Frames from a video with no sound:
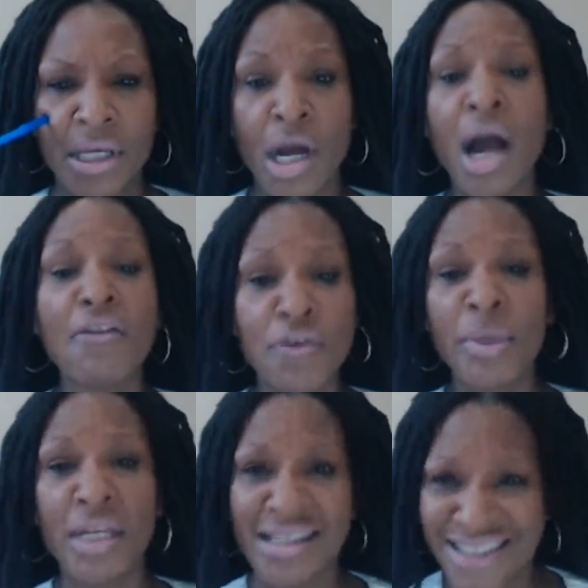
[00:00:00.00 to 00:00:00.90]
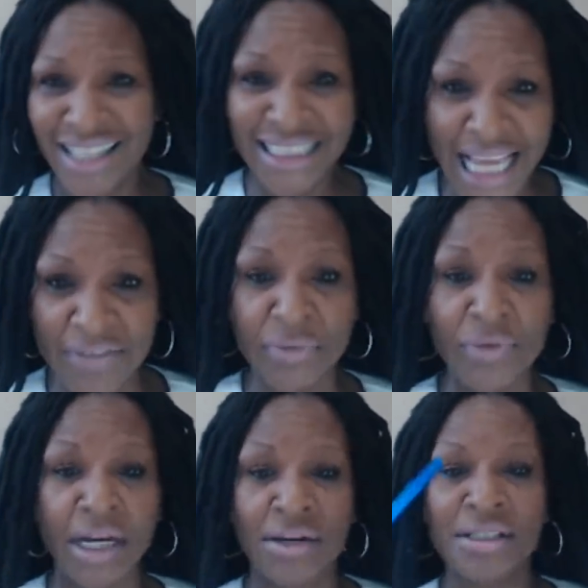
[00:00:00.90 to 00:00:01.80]
God forbid he does have a
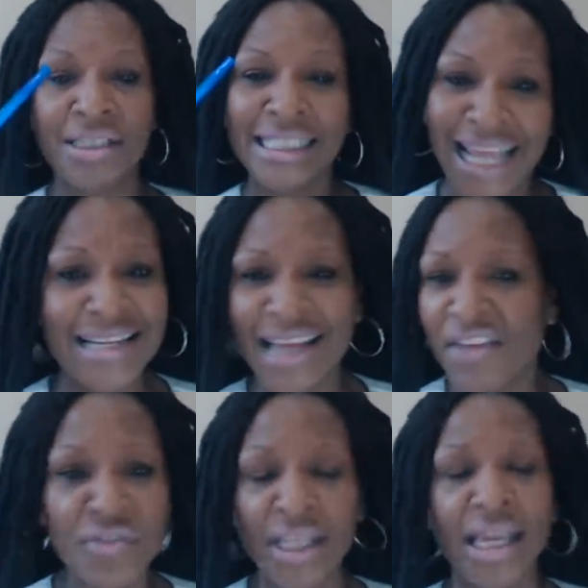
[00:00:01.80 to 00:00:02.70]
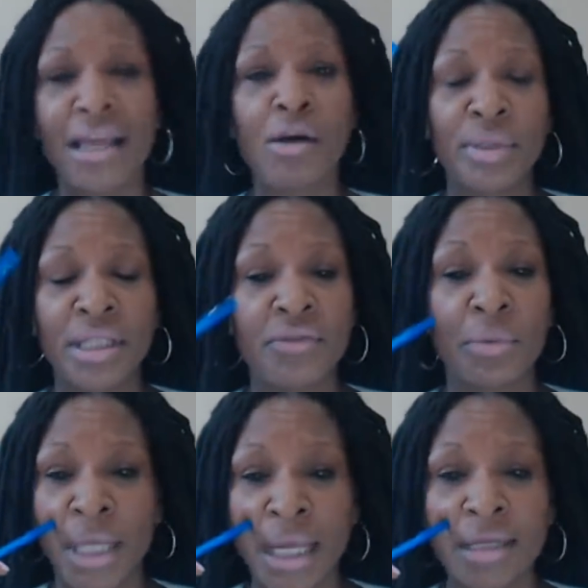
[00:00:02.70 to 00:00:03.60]
record. They definitely ain't gonna believe
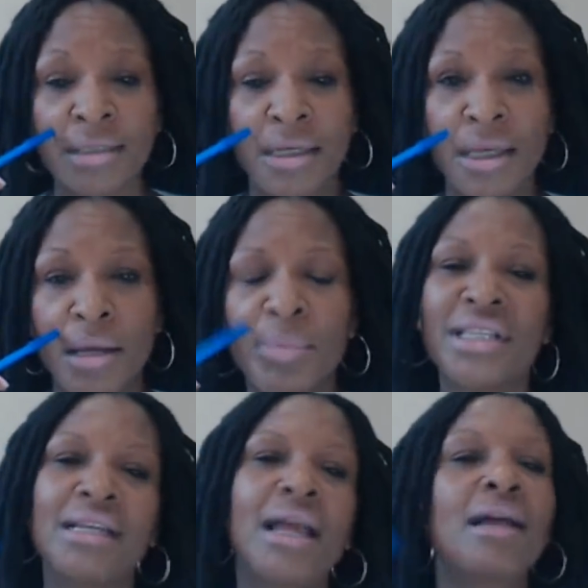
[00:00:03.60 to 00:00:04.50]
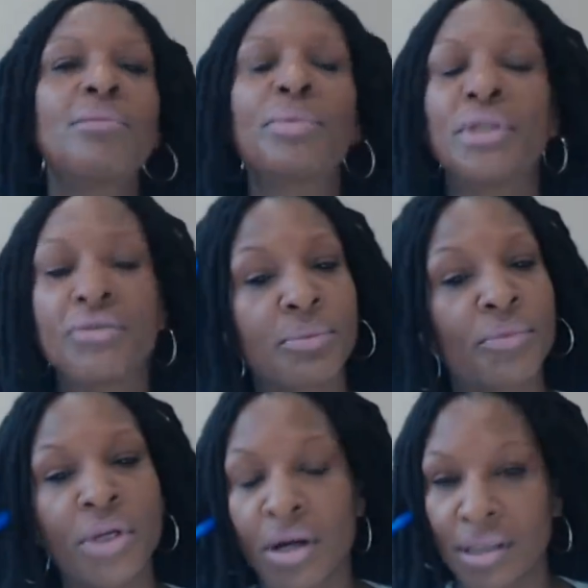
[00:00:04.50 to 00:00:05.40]
him then, but they're not gonna believe him
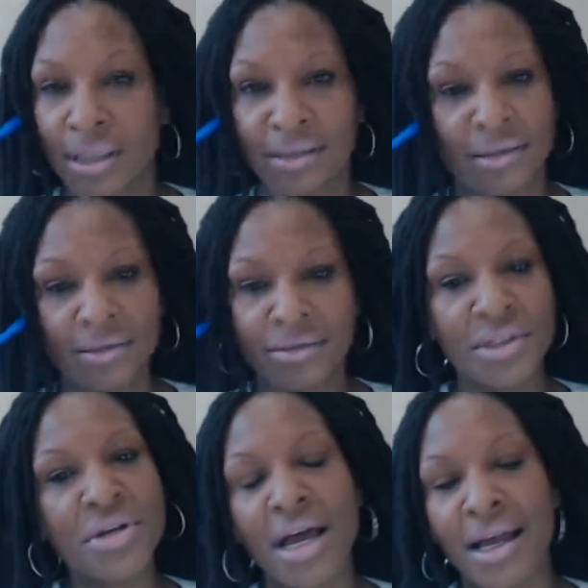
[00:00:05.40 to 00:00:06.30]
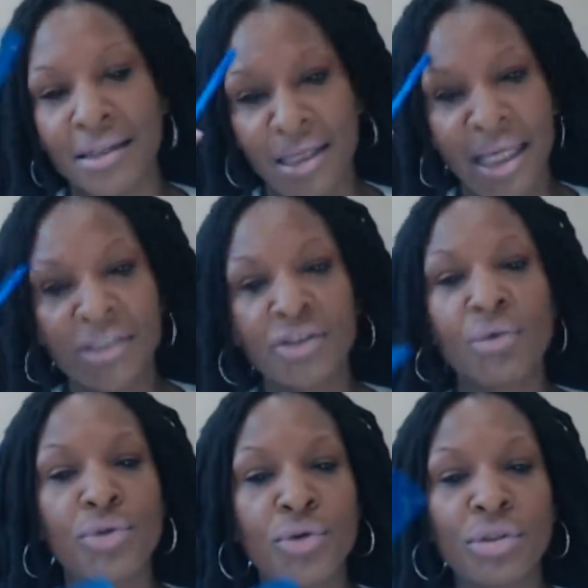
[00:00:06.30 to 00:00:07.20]
regardless. They're not. And
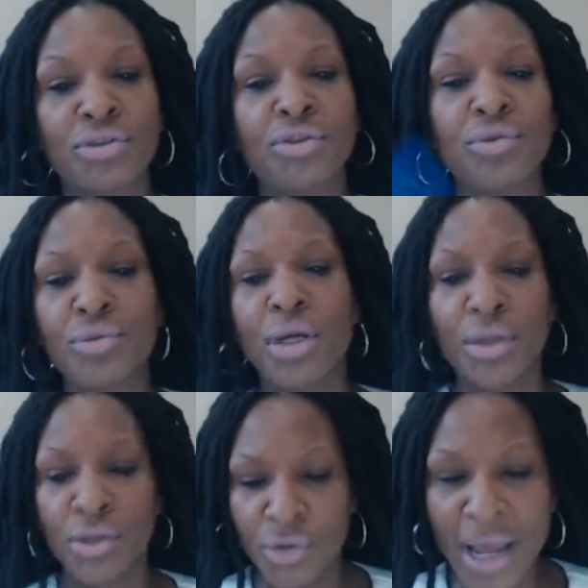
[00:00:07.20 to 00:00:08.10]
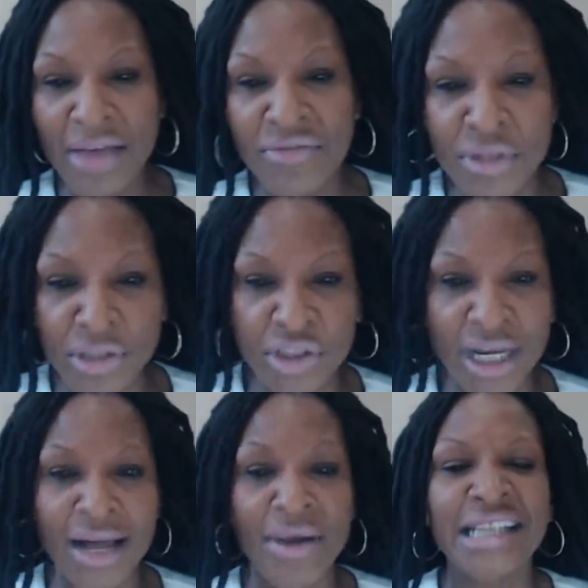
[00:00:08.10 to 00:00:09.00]
so you having your
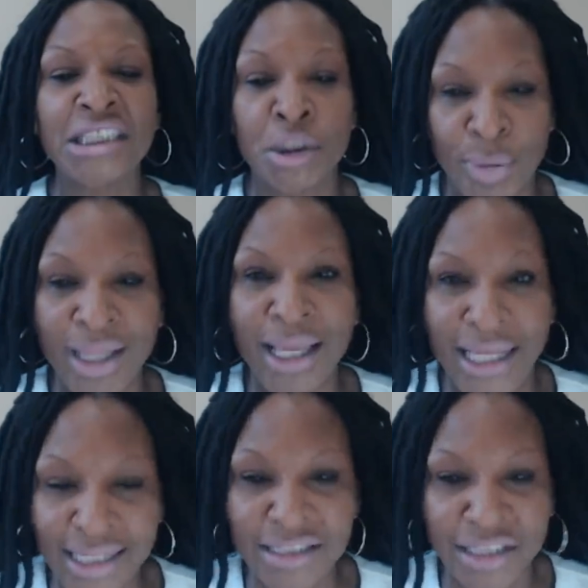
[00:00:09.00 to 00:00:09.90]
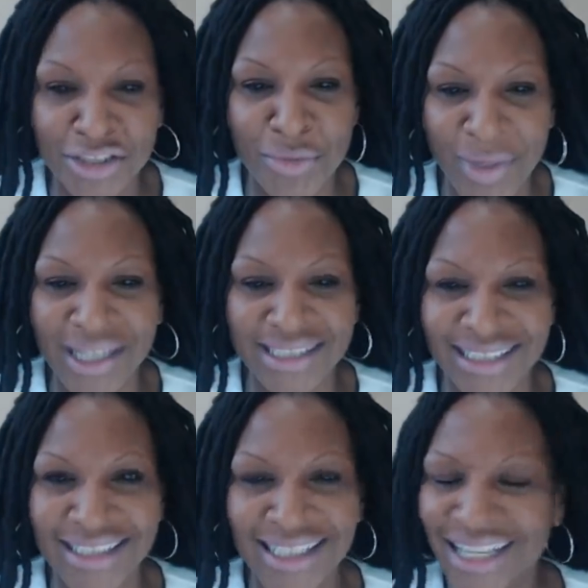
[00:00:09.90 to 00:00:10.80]
child explain the
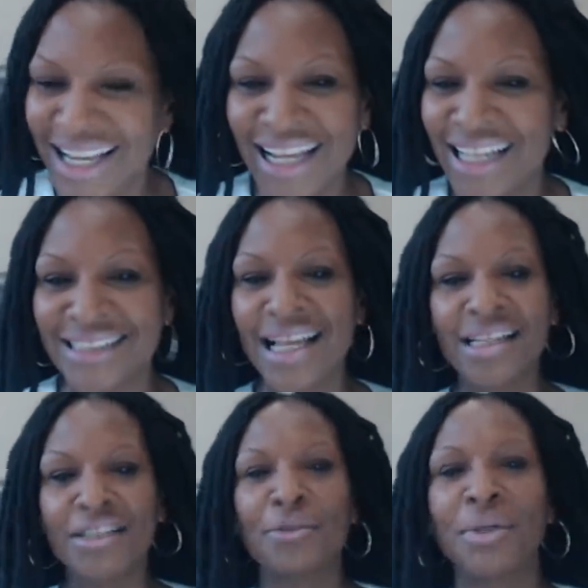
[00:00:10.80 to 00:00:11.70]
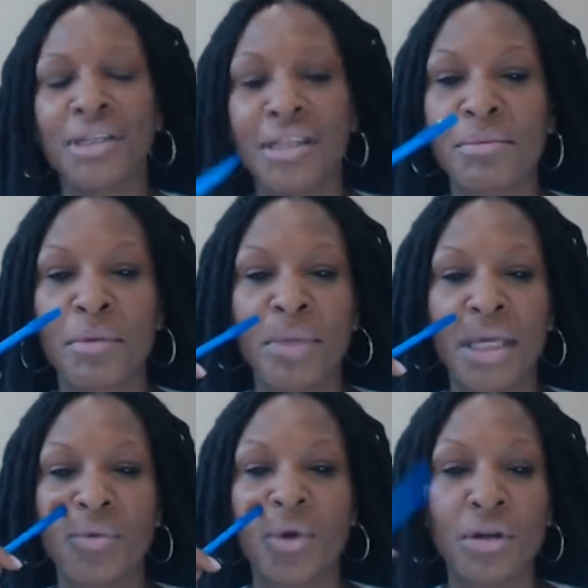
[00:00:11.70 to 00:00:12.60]
situation is not gonna do anything but
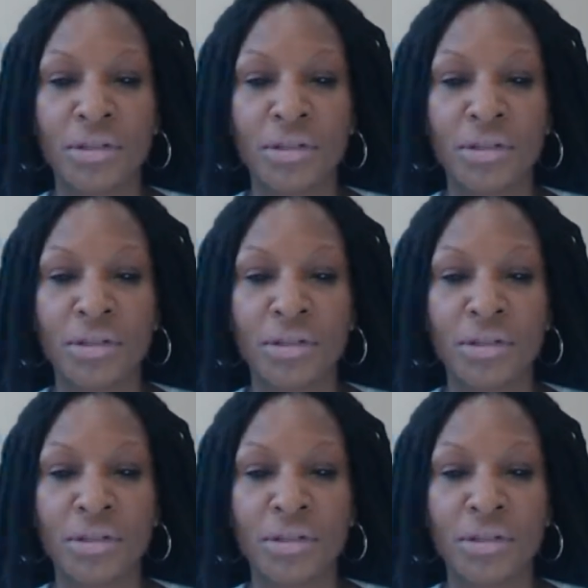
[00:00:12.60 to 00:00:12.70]
make it